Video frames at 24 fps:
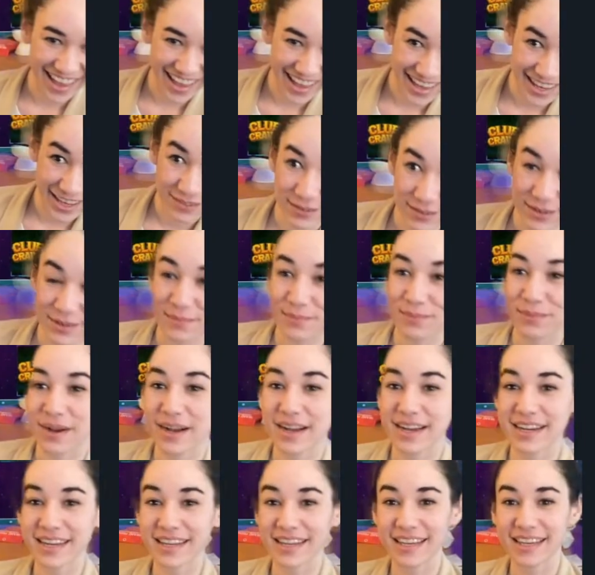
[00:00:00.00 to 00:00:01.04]

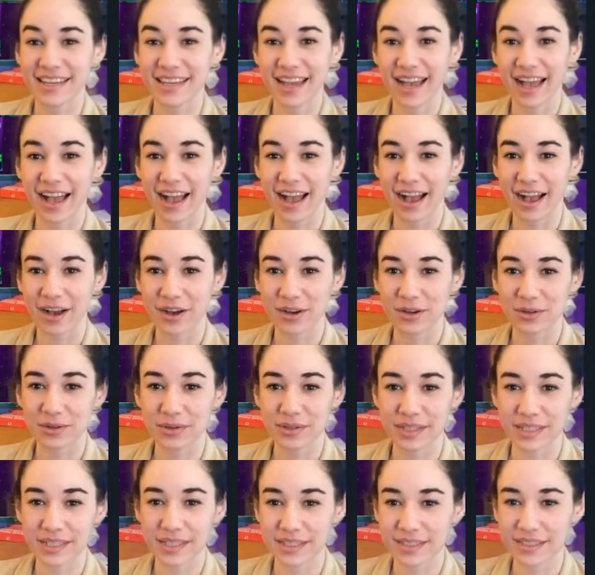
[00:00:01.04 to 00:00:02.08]
everybody. How
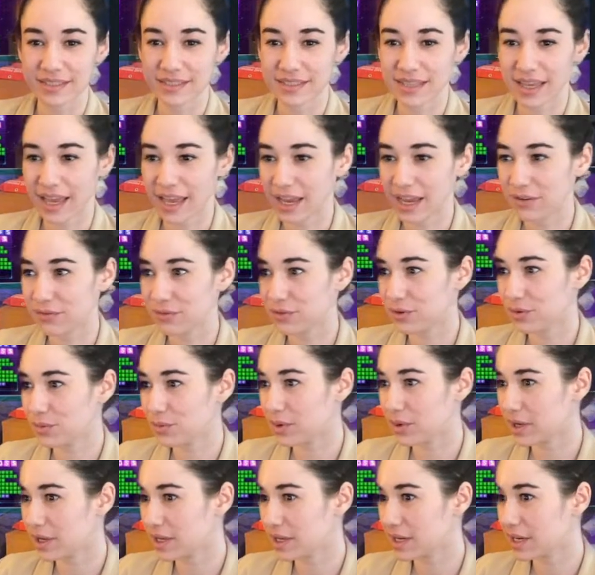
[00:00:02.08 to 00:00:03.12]
is
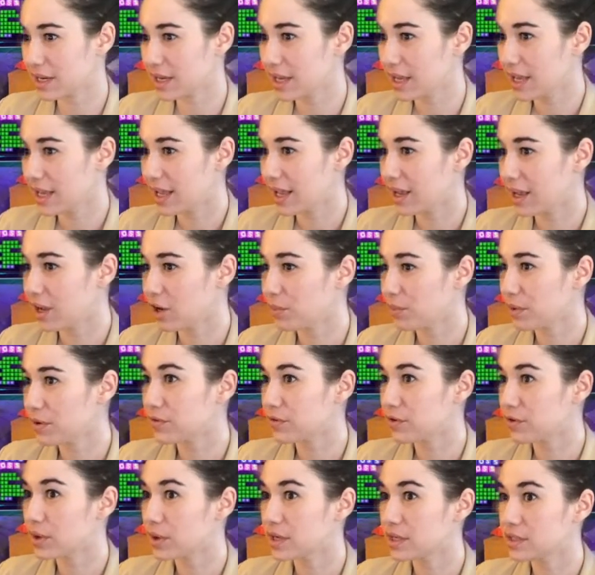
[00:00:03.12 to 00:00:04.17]
everyone? I hope
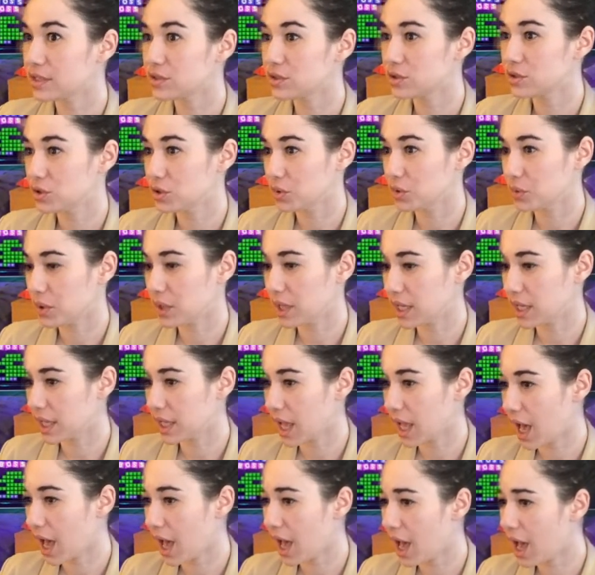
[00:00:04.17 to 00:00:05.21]
everyone is doing
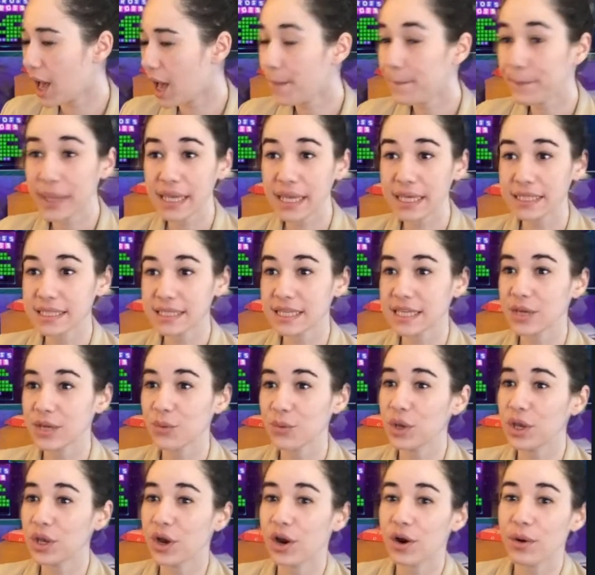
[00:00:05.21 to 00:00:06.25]
amazing.
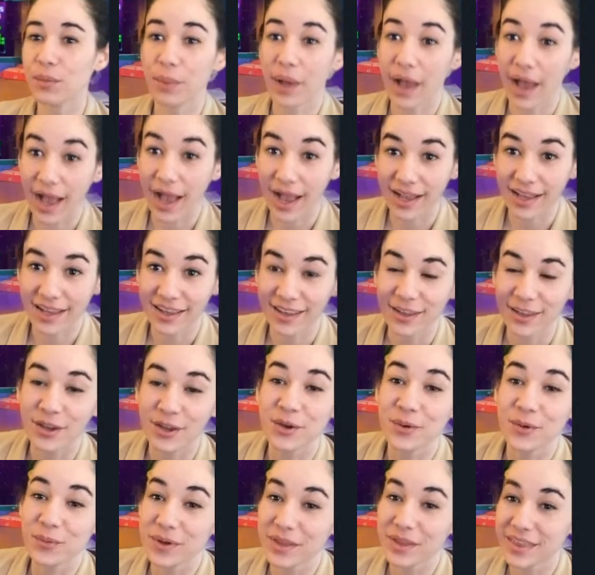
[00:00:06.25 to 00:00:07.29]
We are back
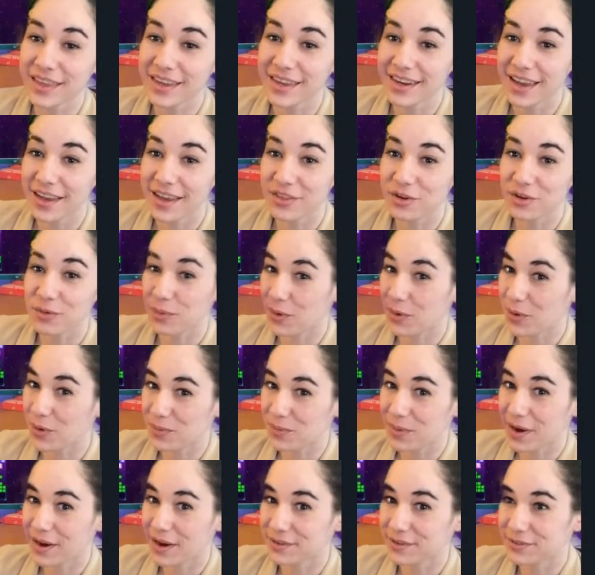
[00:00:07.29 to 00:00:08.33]
with another bolt
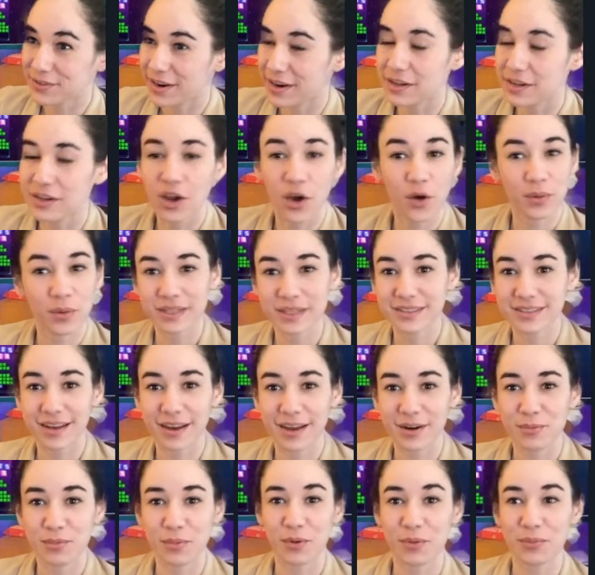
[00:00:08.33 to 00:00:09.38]
bonfire. No, it's not
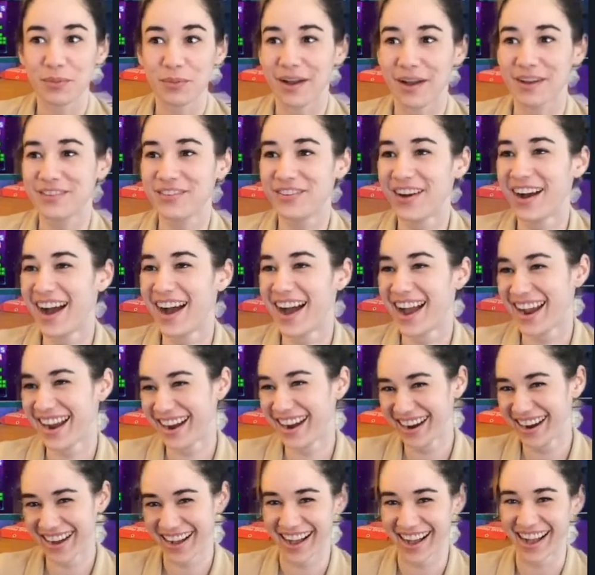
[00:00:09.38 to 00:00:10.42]
a bolt
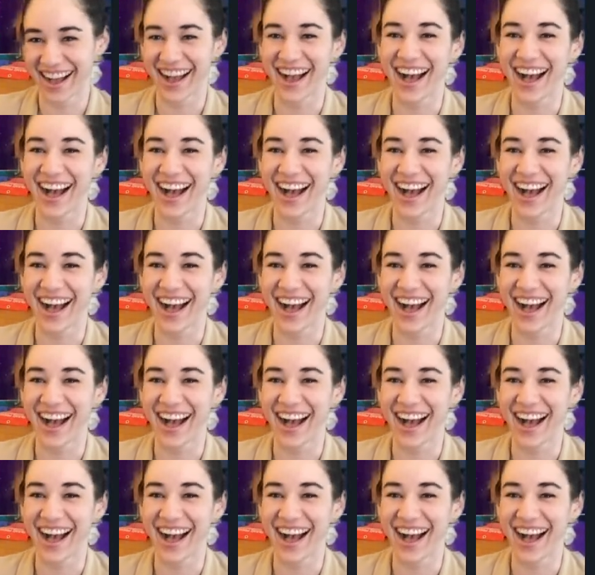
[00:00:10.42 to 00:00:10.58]
bonfire.